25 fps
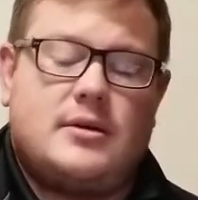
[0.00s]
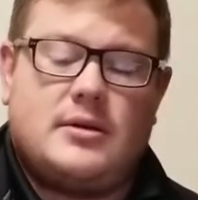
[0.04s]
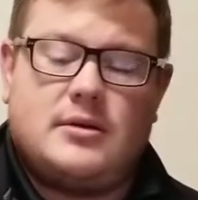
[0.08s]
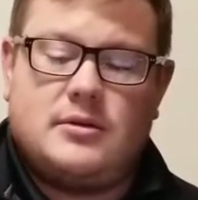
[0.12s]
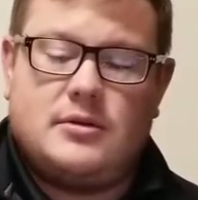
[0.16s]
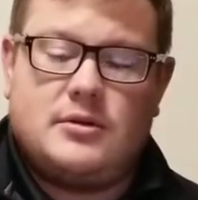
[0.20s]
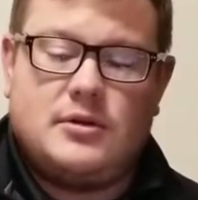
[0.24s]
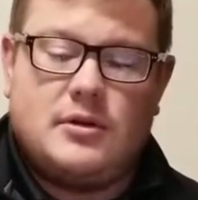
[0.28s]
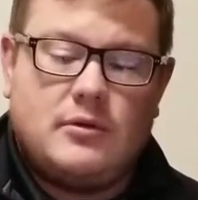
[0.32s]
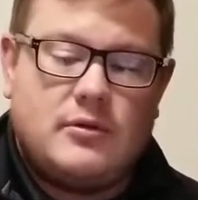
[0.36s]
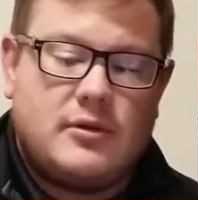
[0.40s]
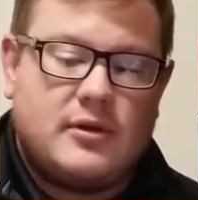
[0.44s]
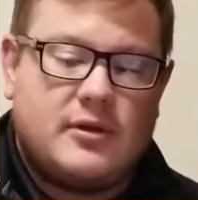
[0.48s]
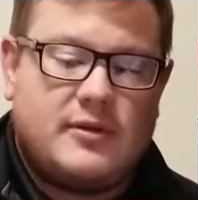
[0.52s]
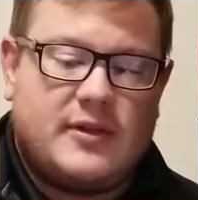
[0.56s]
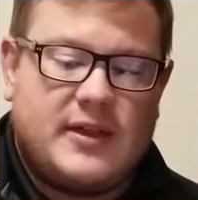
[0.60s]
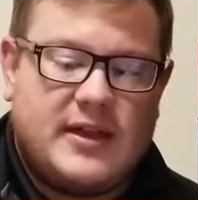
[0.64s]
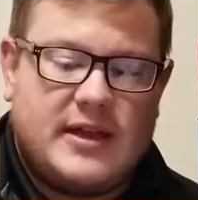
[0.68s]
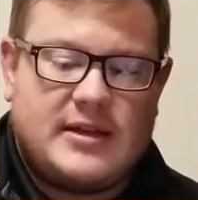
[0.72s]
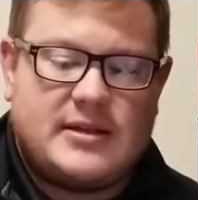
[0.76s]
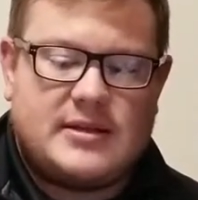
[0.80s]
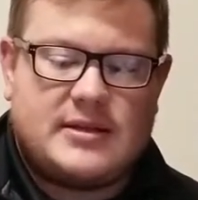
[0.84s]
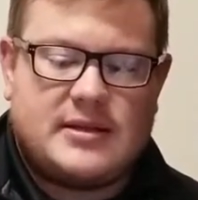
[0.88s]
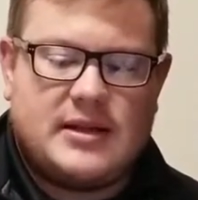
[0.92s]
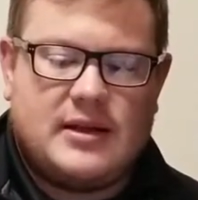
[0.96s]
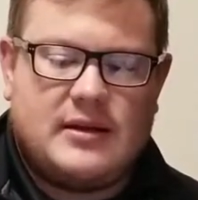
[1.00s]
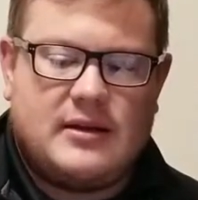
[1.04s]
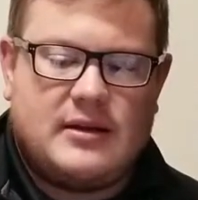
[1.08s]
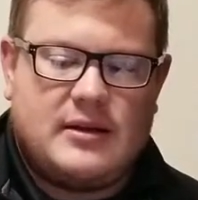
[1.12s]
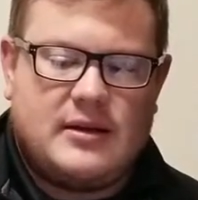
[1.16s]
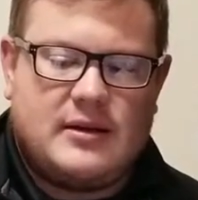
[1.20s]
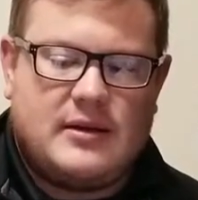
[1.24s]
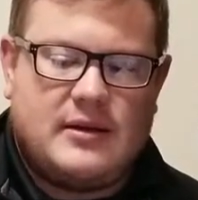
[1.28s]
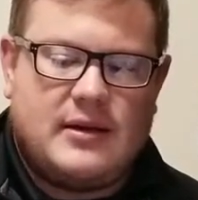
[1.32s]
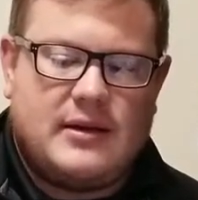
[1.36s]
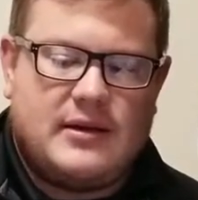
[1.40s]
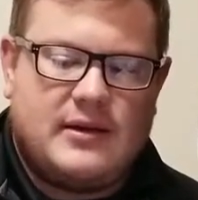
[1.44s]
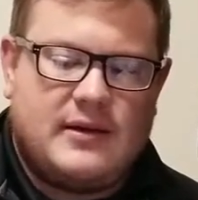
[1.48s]
do the things that
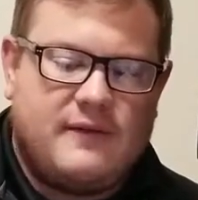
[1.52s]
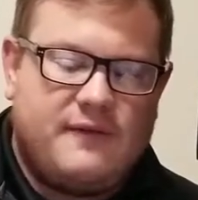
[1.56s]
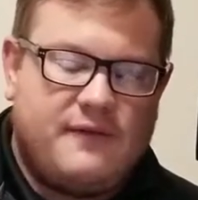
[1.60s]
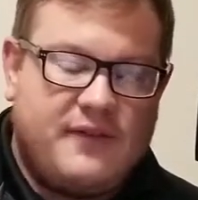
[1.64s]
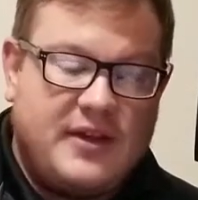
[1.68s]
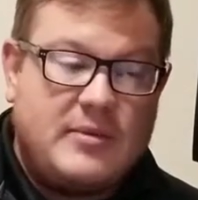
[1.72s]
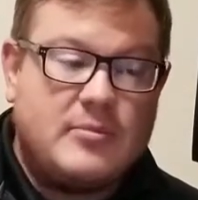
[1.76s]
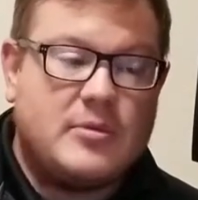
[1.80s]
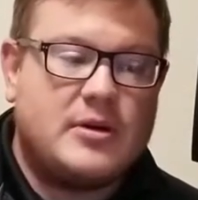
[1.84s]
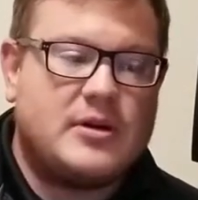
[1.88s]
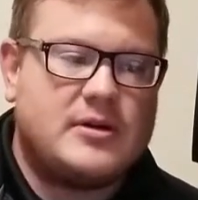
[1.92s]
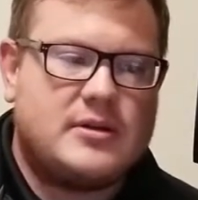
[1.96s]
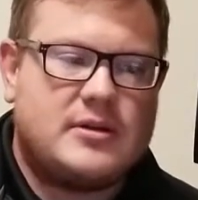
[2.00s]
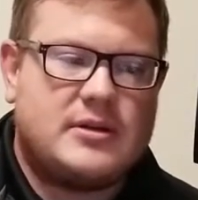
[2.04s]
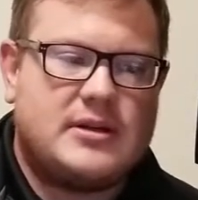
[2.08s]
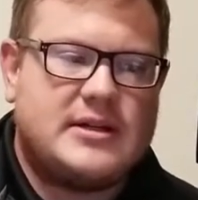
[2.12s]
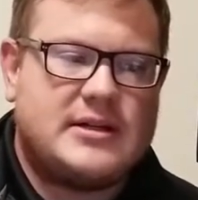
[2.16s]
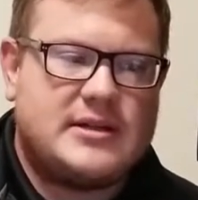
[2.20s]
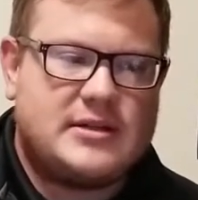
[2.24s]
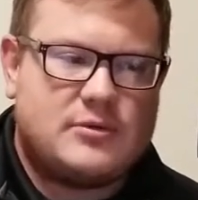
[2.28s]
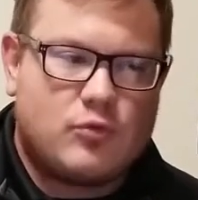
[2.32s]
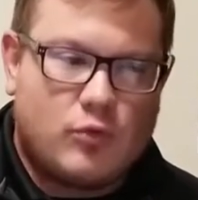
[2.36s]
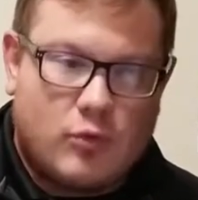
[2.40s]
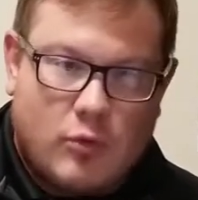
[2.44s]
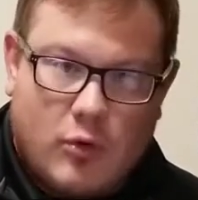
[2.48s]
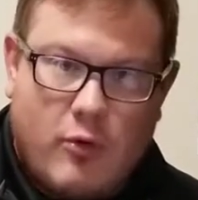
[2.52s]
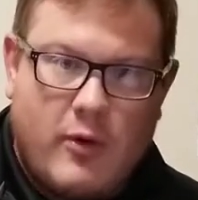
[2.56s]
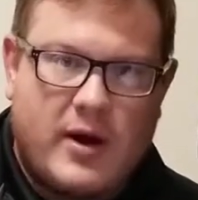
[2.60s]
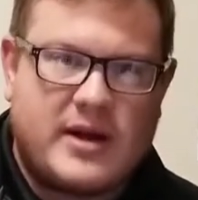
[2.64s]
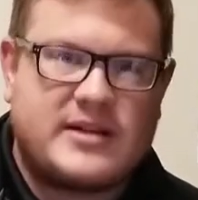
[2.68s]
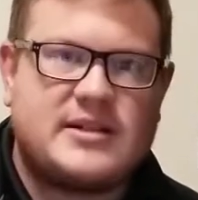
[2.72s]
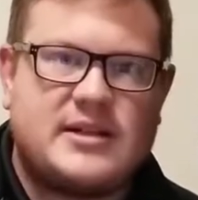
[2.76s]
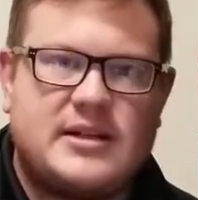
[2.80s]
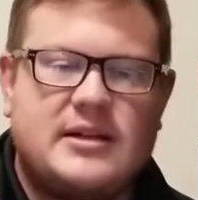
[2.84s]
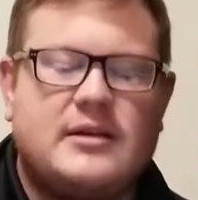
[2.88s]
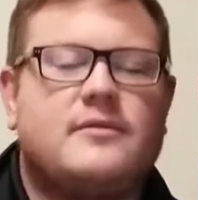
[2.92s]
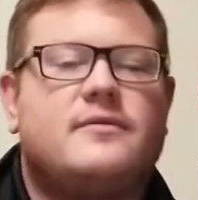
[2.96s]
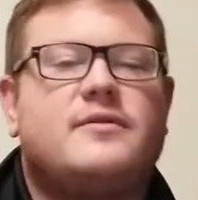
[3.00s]
FEMA is
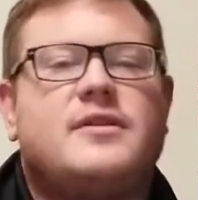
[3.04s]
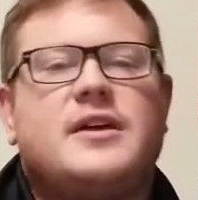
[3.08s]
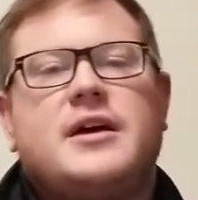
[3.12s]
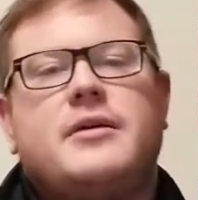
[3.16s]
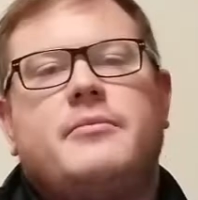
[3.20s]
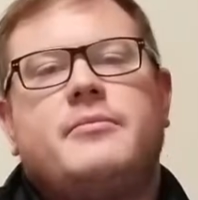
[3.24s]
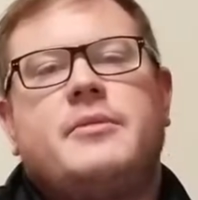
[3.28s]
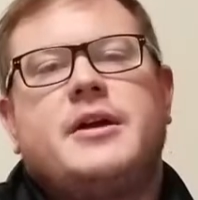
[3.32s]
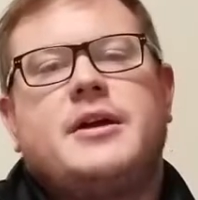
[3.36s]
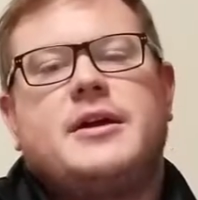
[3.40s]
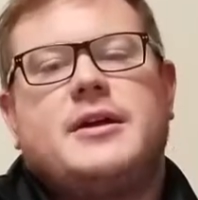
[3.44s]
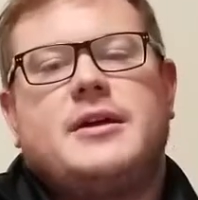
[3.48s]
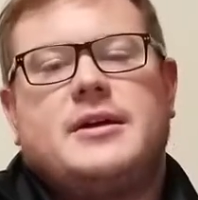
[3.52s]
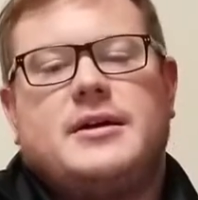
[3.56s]
requesting of them,